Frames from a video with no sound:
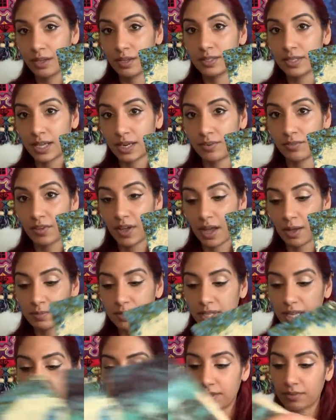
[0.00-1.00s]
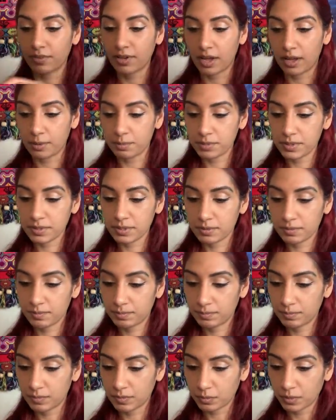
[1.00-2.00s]
Ten of Cups, Ace of Cups.
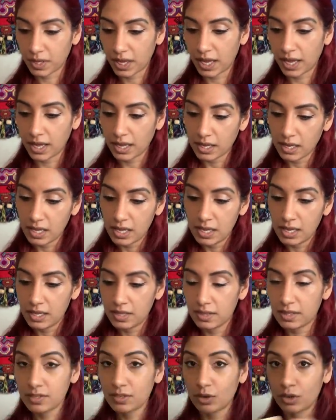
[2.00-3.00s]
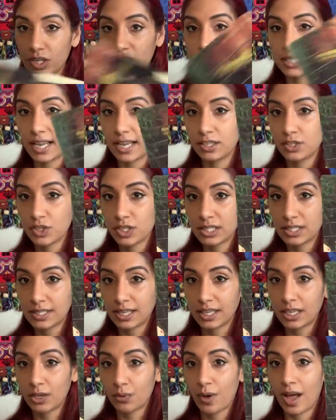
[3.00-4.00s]
Okay. These are intentions
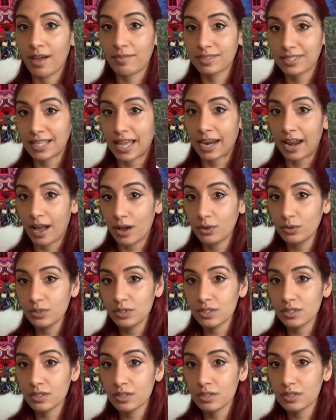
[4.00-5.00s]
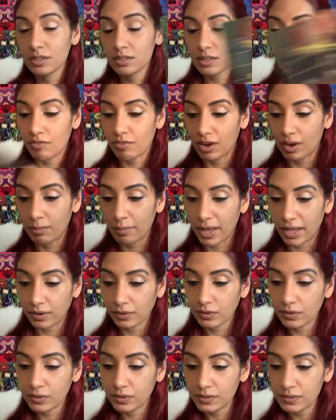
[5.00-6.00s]
that you have set out. Seven of
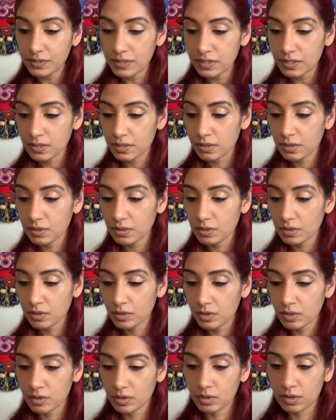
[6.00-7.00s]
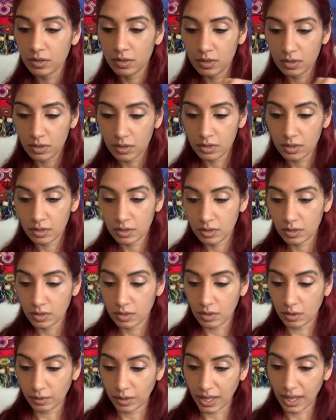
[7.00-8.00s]
Pentacles.
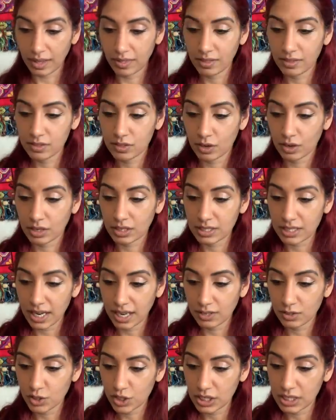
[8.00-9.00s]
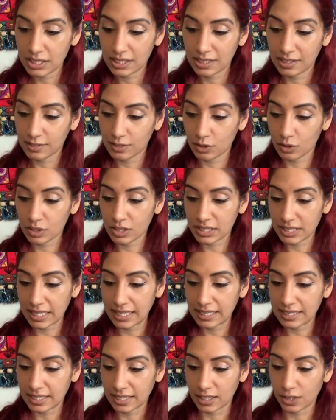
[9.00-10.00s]
Okay. These are intentions. These are
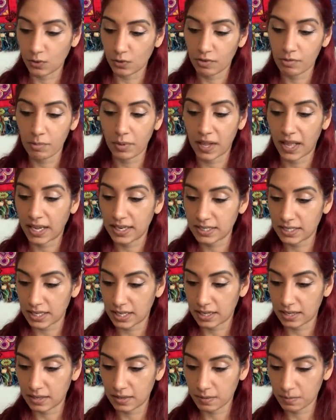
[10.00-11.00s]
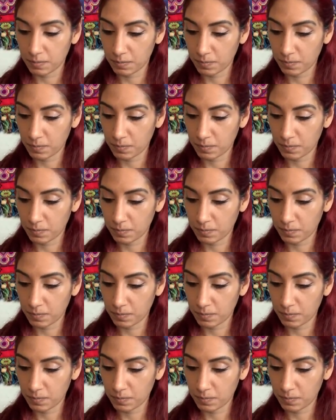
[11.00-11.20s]
seeds that you have planted.